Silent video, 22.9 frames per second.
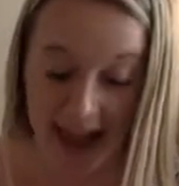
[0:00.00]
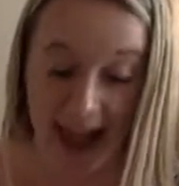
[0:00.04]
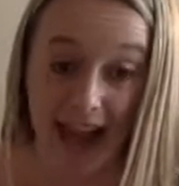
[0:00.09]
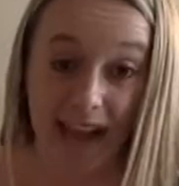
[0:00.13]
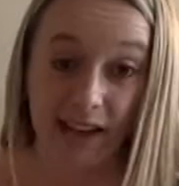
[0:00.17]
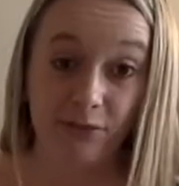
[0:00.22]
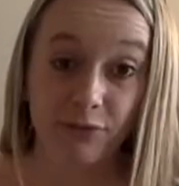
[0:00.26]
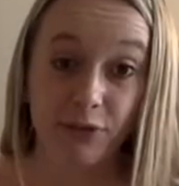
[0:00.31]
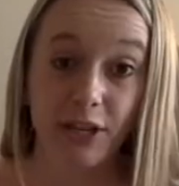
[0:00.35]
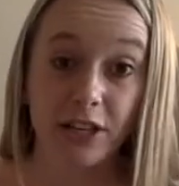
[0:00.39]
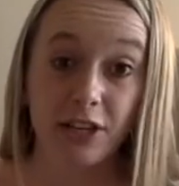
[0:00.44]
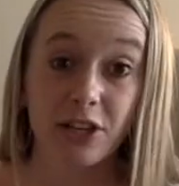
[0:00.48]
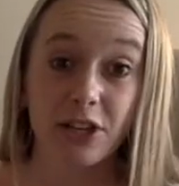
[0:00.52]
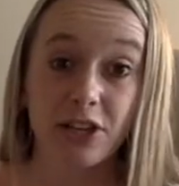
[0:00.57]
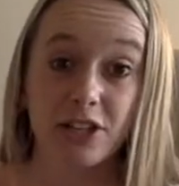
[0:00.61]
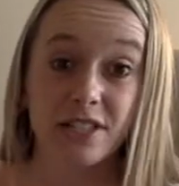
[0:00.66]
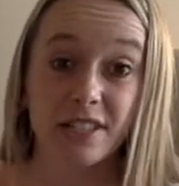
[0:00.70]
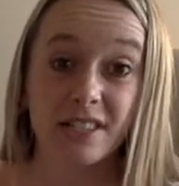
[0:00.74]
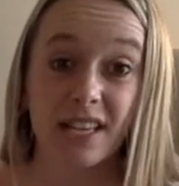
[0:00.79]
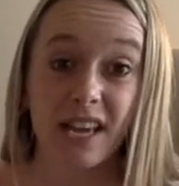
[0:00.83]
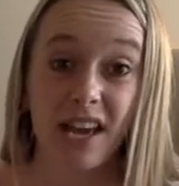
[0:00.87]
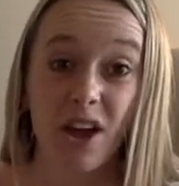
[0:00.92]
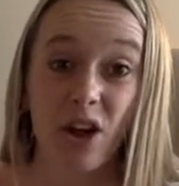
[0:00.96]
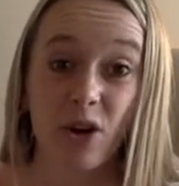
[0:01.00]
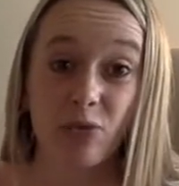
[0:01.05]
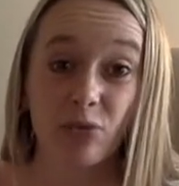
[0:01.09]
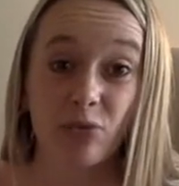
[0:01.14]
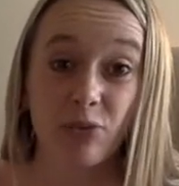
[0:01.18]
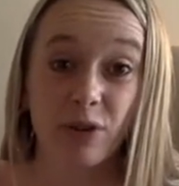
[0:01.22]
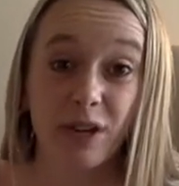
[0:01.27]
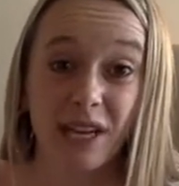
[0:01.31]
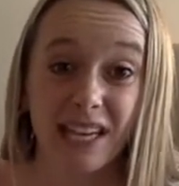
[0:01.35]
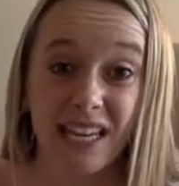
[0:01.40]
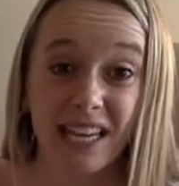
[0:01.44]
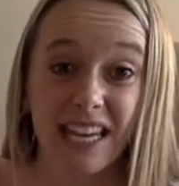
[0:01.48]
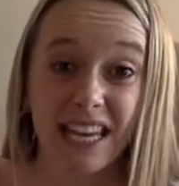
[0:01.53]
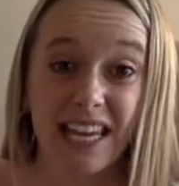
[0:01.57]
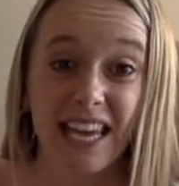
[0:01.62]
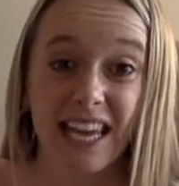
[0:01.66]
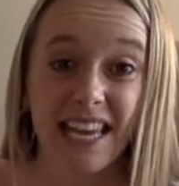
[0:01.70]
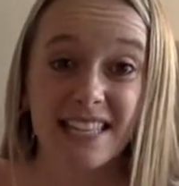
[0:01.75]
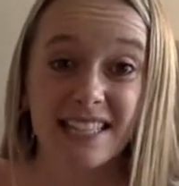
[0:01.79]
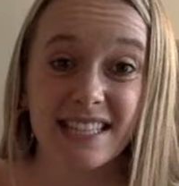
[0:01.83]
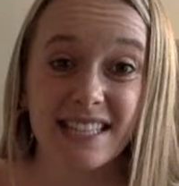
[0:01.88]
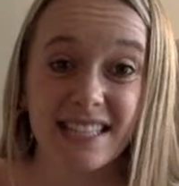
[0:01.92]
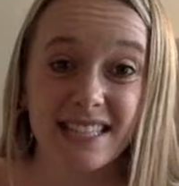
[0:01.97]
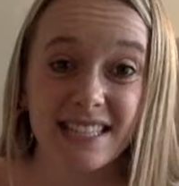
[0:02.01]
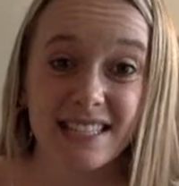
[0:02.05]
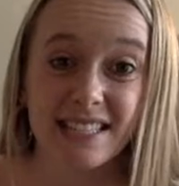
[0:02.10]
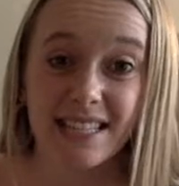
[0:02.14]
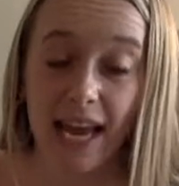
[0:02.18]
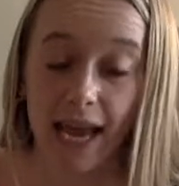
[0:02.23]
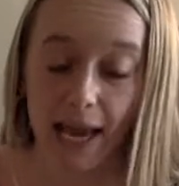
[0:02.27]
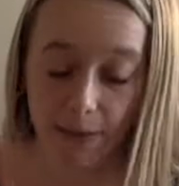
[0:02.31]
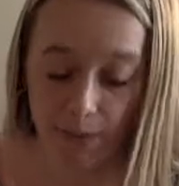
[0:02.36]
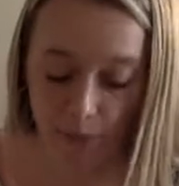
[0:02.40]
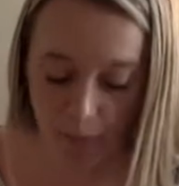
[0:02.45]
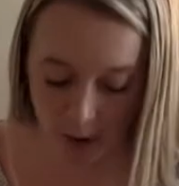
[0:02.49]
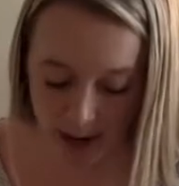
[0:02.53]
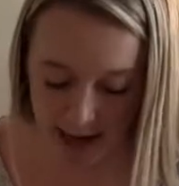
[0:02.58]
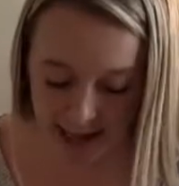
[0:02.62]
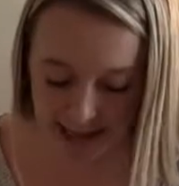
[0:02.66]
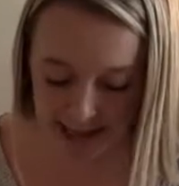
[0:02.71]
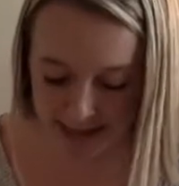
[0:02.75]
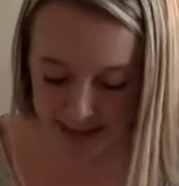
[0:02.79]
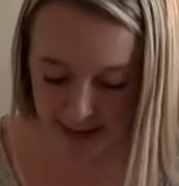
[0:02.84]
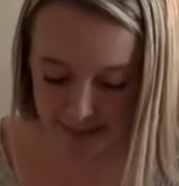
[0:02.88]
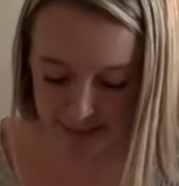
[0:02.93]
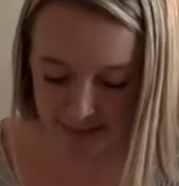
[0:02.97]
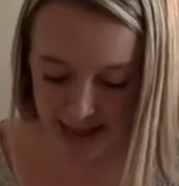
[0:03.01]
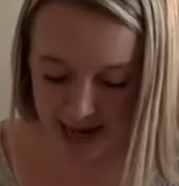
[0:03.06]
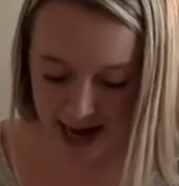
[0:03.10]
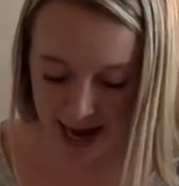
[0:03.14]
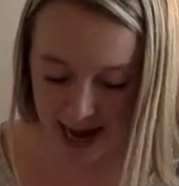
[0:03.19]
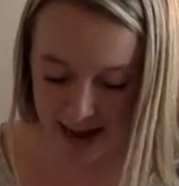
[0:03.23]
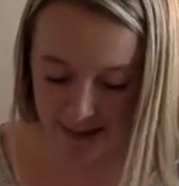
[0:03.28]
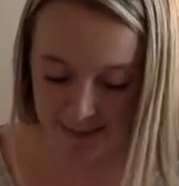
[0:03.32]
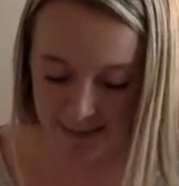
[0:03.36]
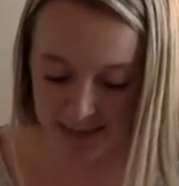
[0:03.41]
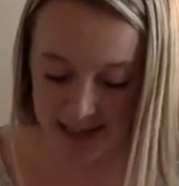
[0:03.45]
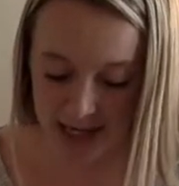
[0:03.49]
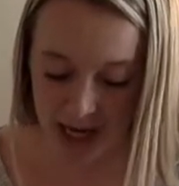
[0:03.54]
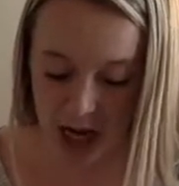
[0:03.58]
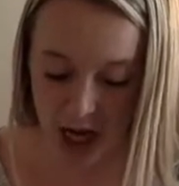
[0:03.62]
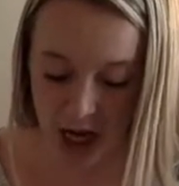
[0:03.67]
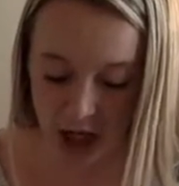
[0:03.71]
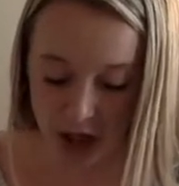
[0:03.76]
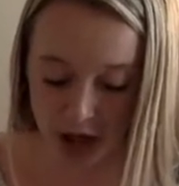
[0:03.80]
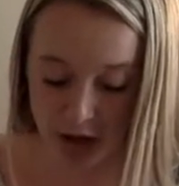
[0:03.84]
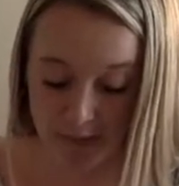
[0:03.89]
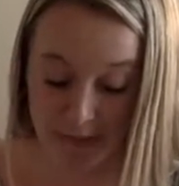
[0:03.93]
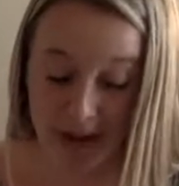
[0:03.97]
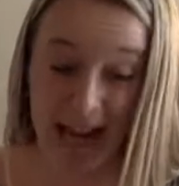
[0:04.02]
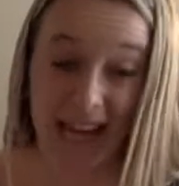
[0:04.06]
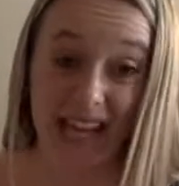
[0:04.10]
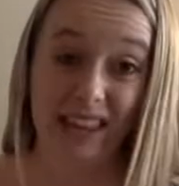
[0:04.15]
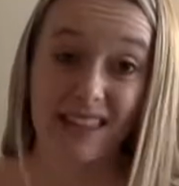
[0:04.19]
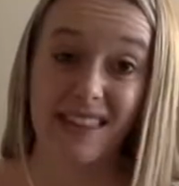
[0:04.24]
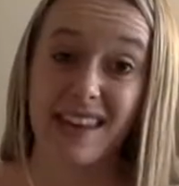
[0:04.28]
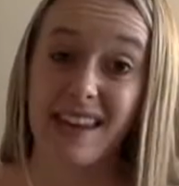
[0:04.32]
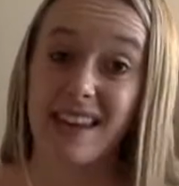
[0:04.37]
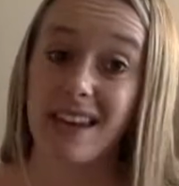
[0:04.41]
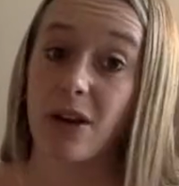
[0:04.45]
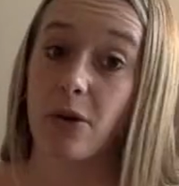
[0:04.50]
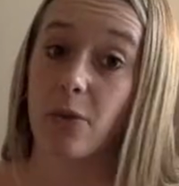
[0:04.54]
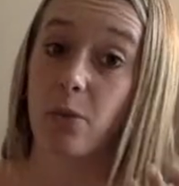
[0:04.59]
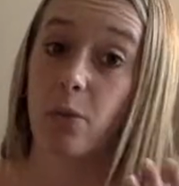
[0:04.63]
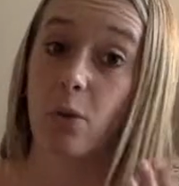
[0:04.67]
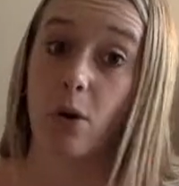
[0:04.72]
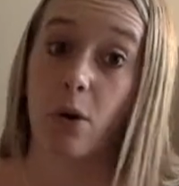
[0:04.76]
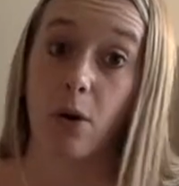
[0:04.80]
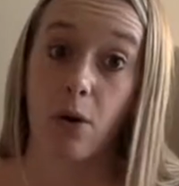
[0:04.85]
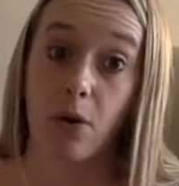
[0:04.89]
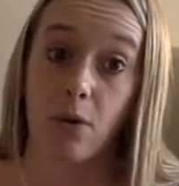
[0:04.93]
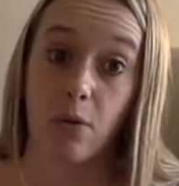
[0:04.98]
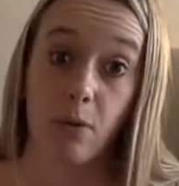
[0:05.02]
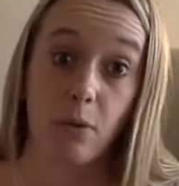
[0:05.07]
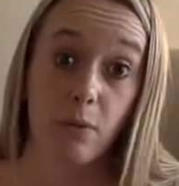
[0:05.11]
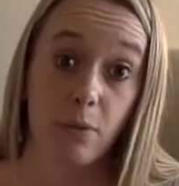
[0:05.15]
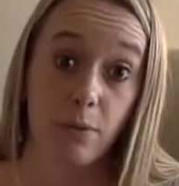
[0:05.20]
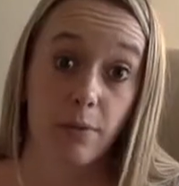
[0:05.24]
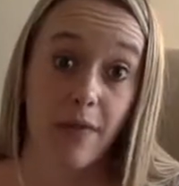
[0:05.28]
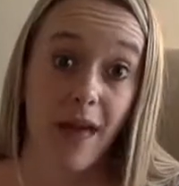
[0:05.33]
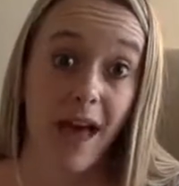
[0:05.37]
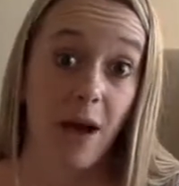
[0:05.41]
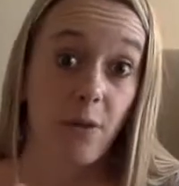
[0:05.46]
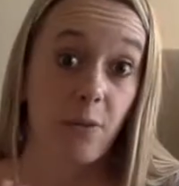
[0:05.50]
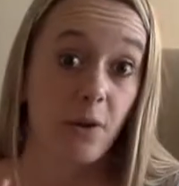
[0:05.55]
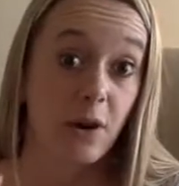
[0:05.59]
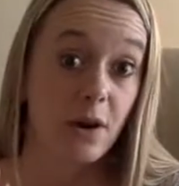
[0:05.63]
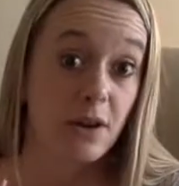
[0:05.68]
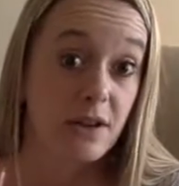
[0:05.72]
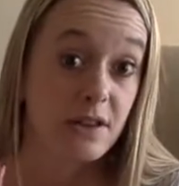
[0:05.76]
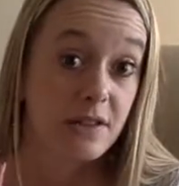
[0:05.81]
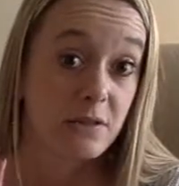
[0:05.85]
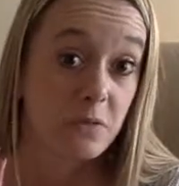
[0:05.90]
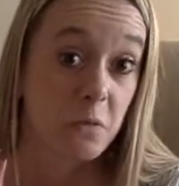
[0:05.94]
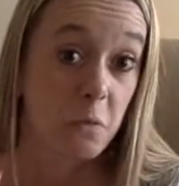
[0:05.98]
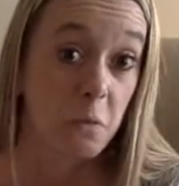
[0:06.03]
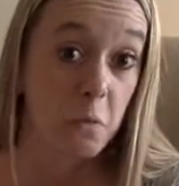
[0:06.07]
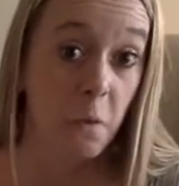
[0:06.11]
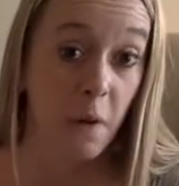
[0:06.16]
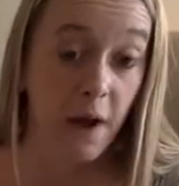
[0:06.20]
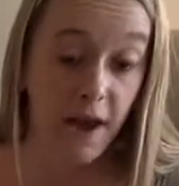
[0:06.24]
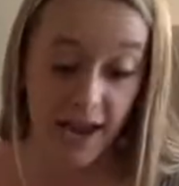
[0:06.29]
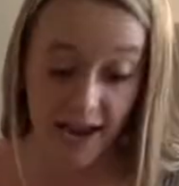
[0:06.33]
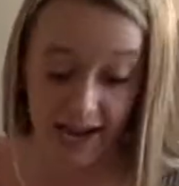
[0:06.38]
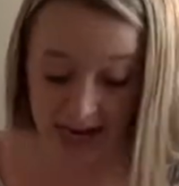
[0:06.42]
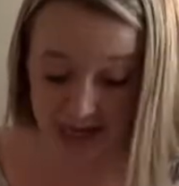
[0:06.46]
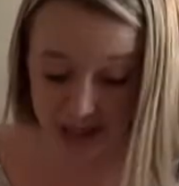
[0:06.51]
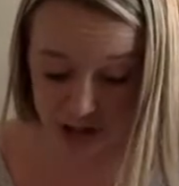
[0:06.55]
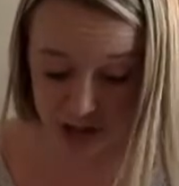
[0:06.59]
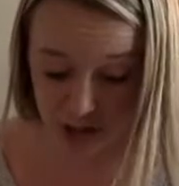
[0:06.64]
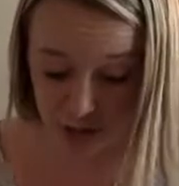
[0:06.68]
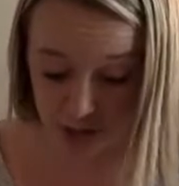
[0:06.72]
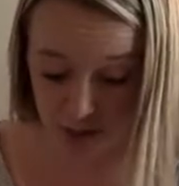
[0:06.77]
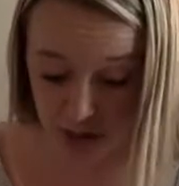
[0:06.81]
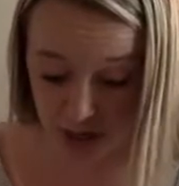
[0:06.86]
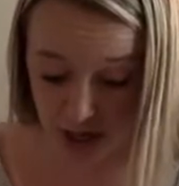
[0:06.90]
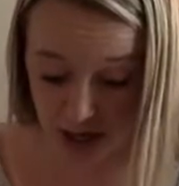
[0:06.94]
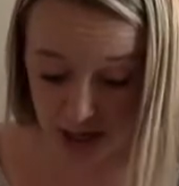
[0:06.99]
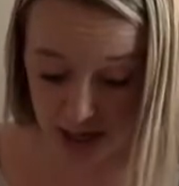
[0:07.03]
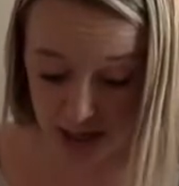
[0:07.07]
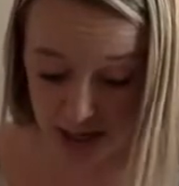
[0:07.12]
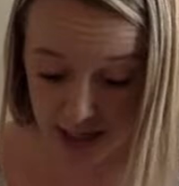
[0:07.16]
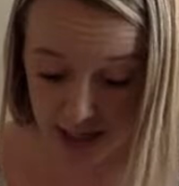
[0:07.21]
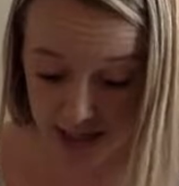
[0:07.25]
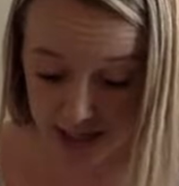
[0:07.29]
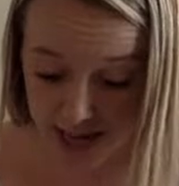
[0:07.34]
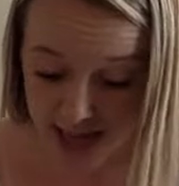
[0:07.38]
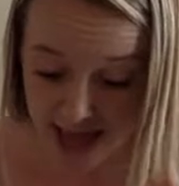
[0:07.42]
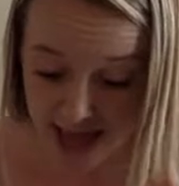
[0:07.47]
And readers, reading is the same way sometimes. You might think, whoa, that word is way too hard.